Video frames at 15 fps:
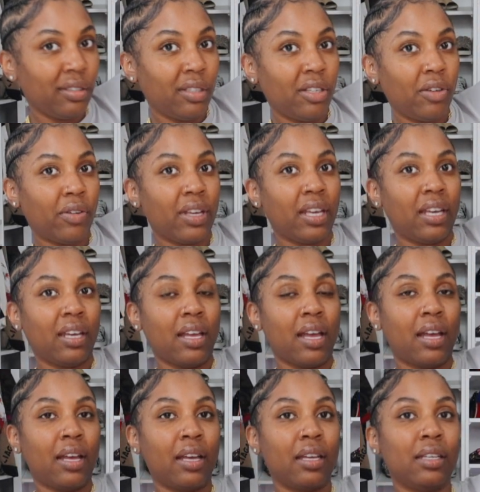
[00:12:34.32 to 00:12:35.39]
Okay,
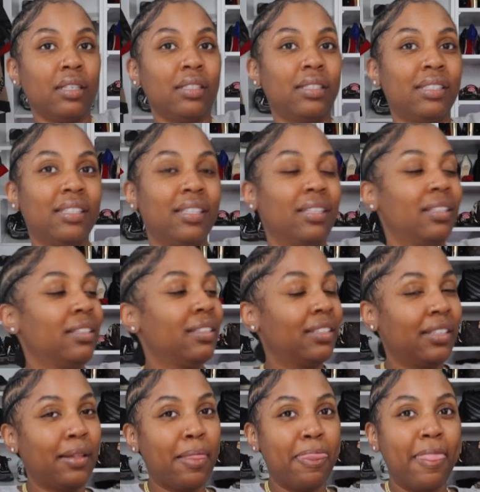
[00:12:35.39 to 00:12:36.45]
guys.
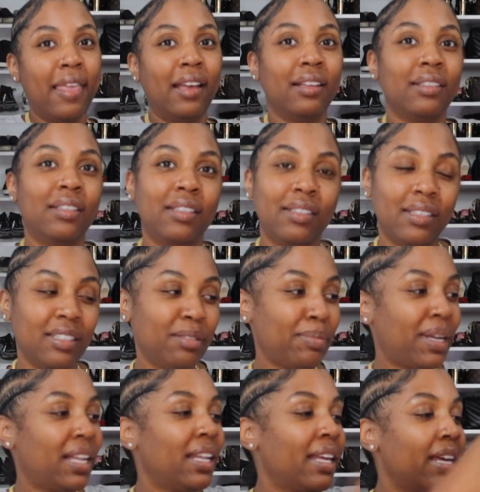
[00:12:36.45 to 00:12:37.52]
This is
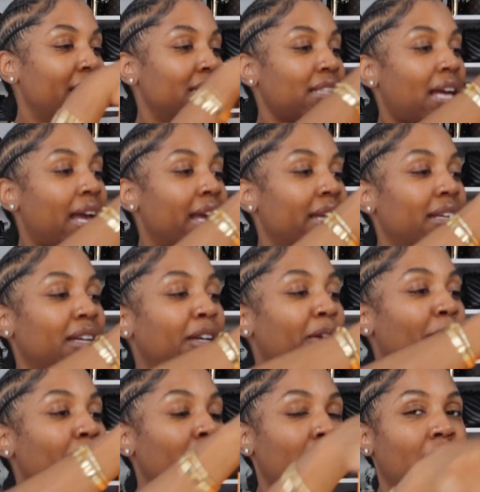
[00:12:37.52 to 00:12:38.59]
my last
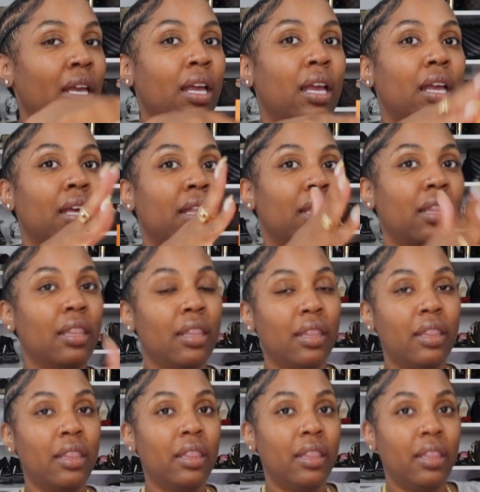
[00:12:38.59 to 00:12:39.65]
item. And
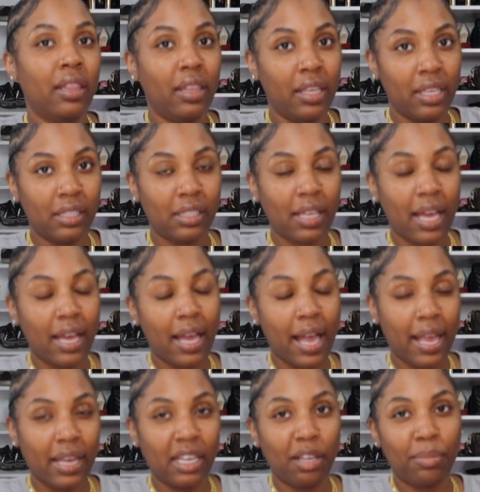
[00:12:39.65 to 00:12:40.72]
this
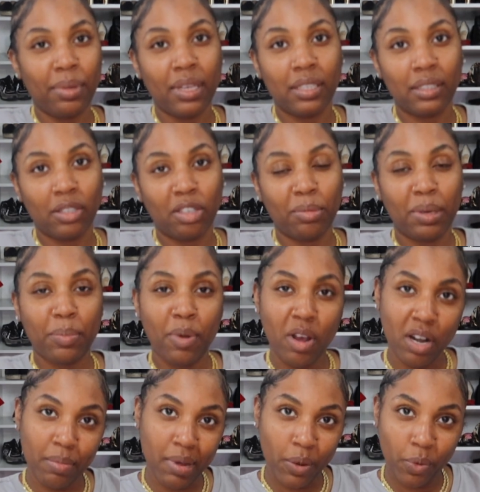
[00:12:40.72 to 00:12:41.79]
item is going to be
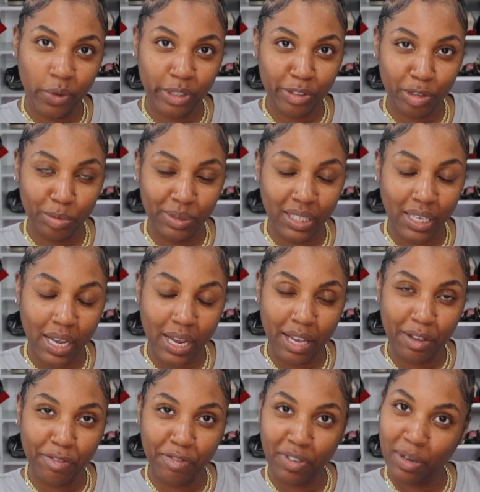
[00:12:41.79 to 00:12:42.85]
part of my wardrobe
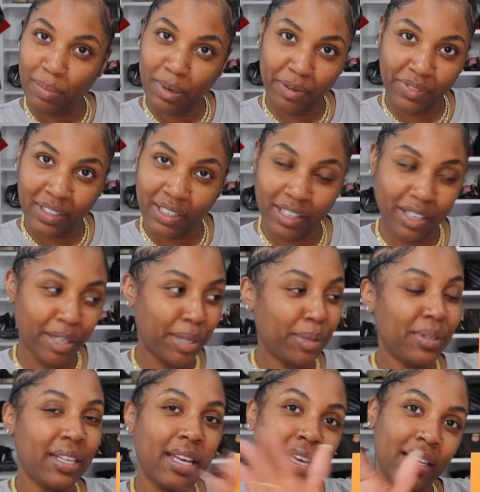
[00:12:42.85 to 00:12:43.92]
tonight for the birthday girl.
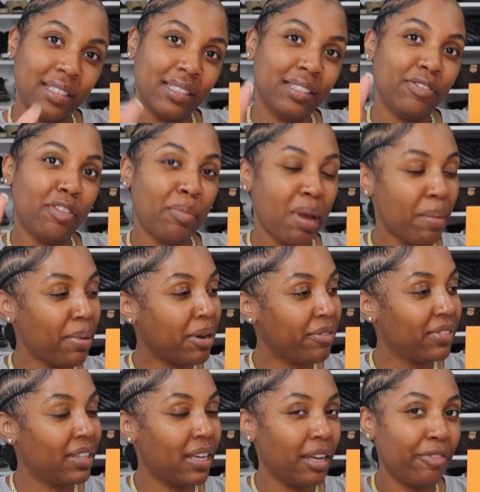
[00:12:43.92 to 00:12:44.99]
Yes, for my
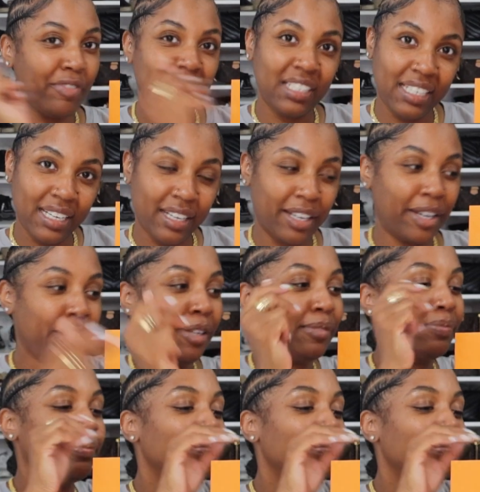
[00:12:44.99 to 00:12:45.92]
birthday, for dinner.